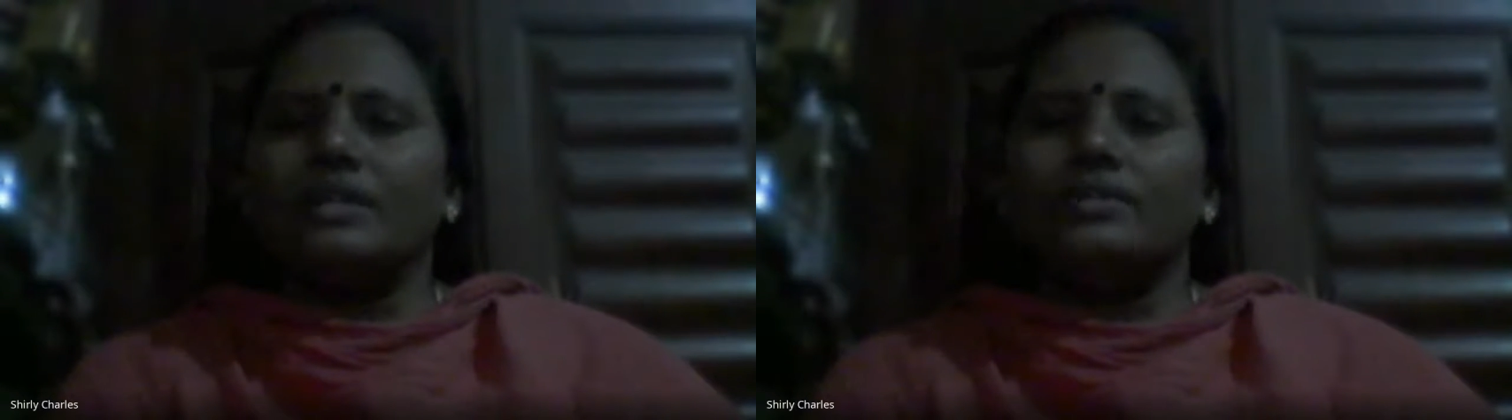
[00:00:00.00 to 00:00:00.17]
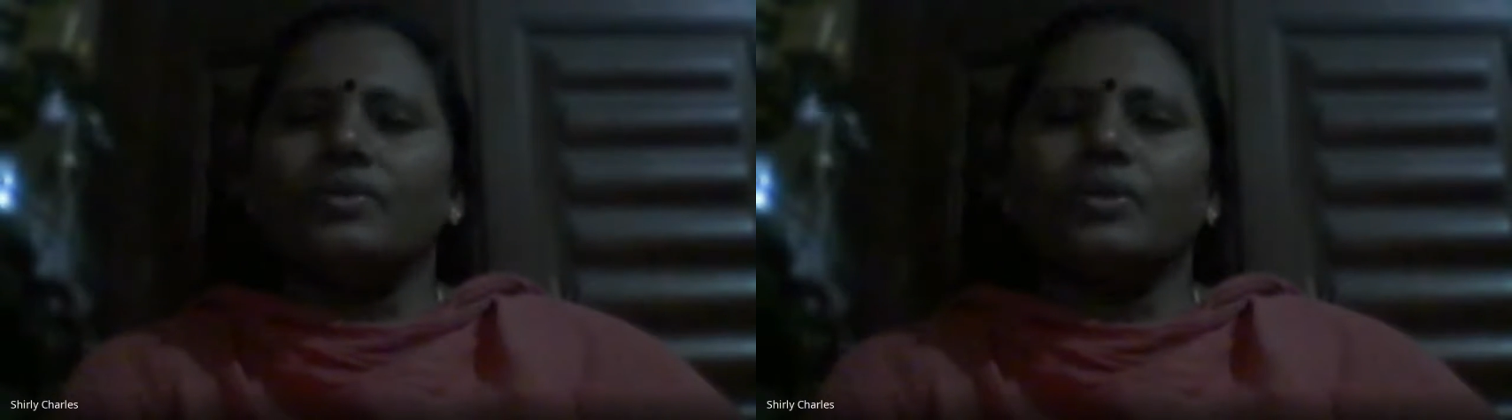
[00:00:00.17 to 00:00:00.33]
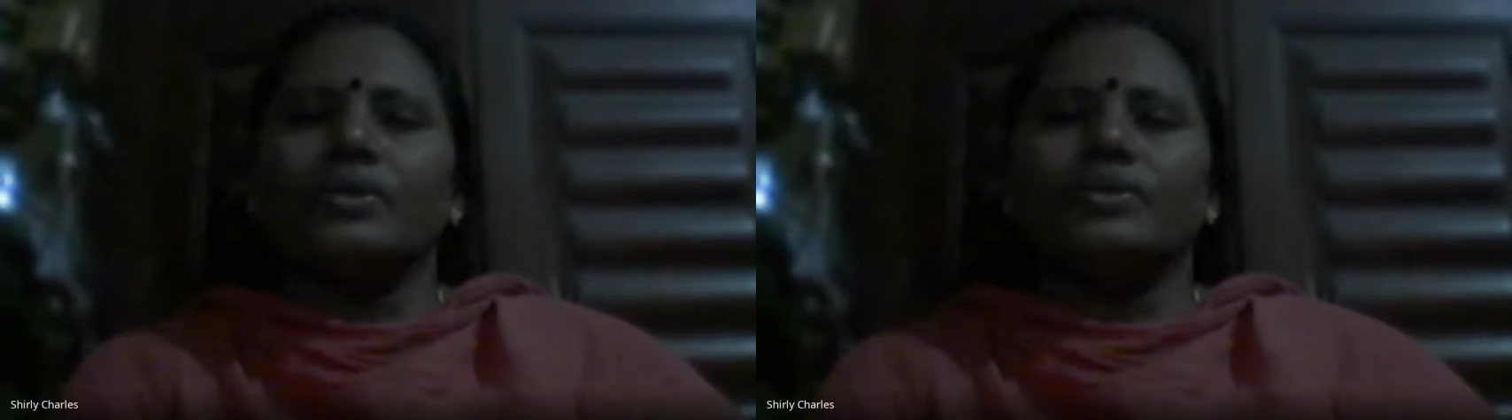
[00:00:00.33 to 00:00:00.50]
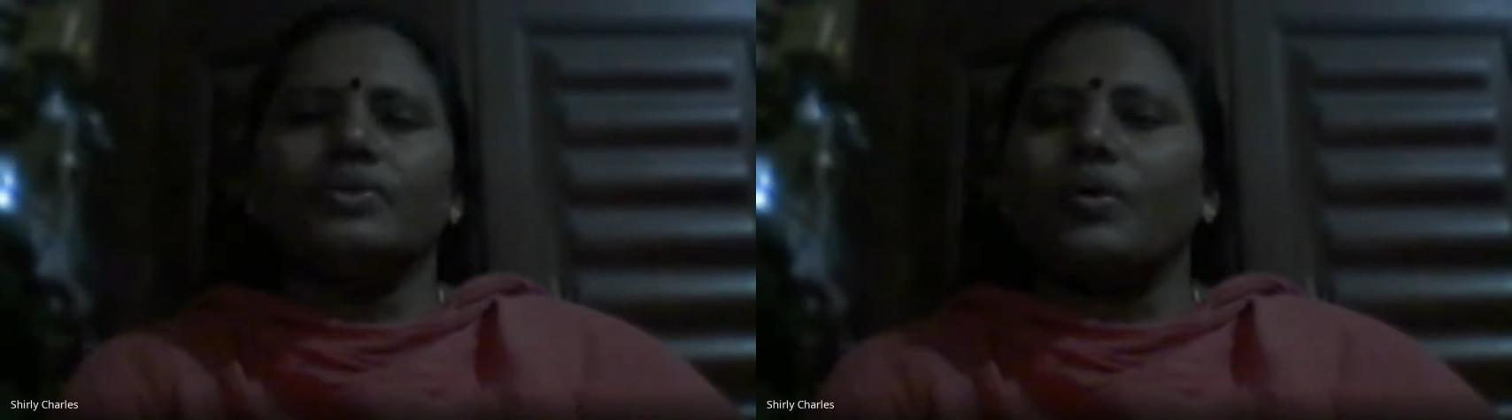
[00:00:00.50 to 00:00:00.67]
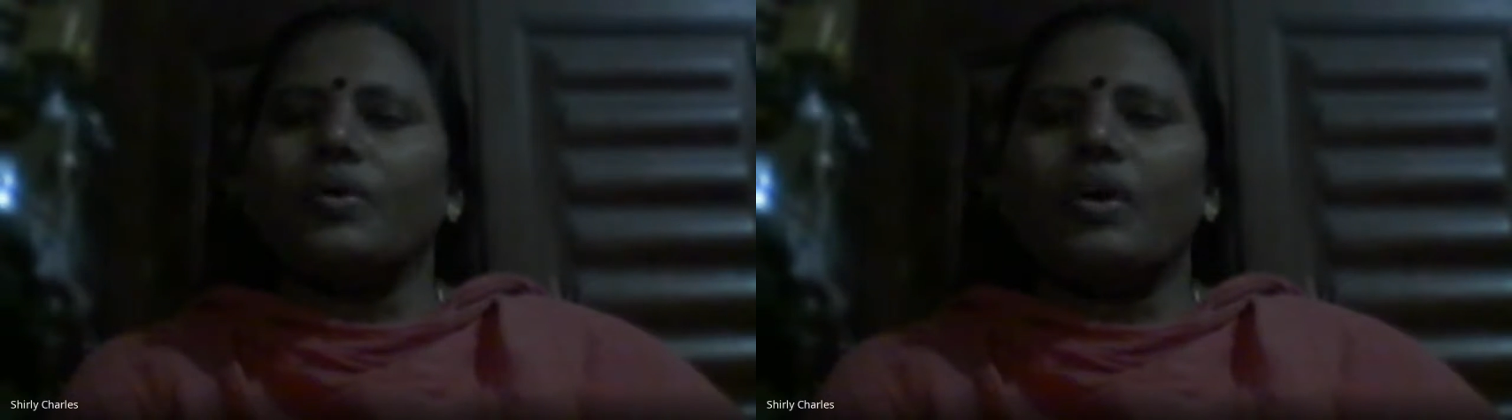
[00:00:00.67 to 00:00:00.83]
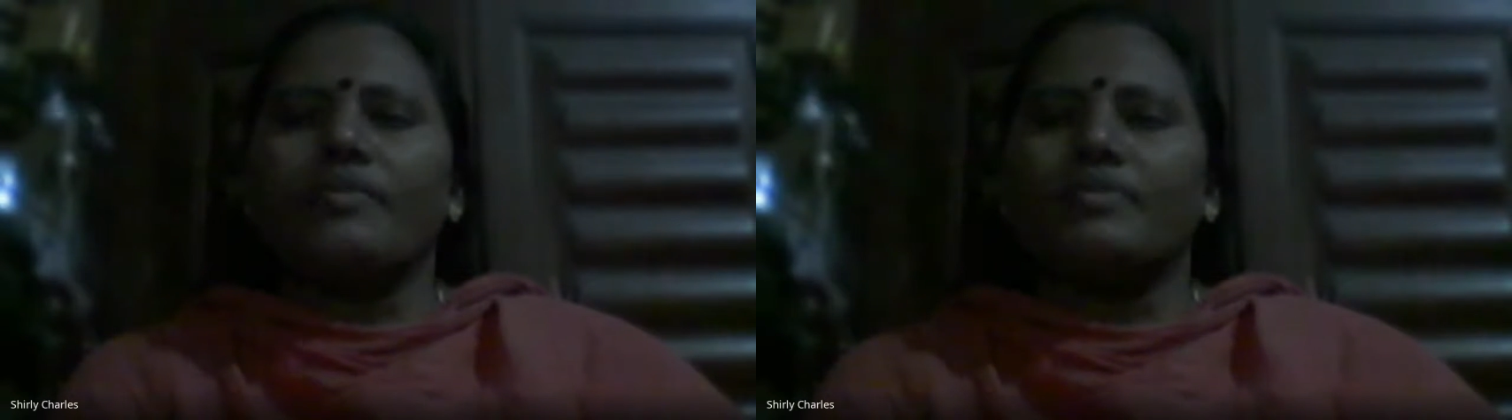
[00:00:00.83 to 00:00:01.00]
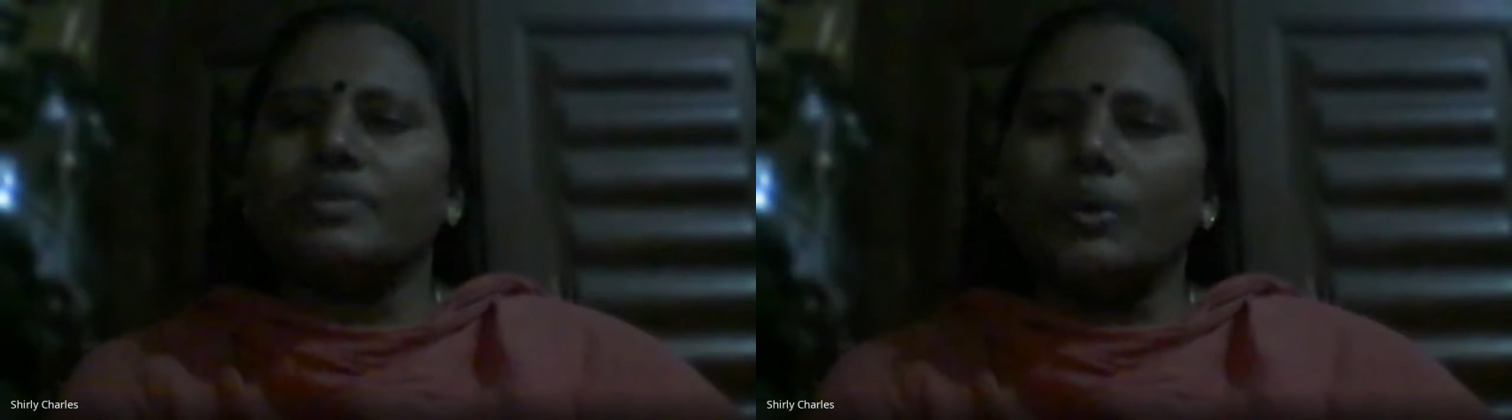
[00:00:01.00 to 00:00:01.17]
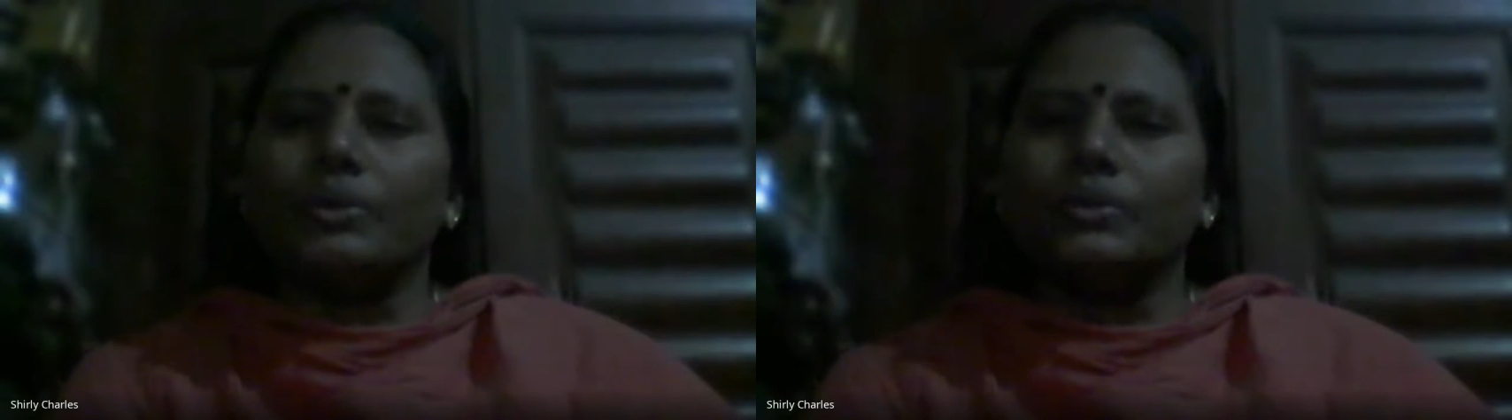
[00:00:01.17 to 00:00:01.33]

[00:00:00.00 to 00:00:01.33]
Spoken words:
no, you don't have to go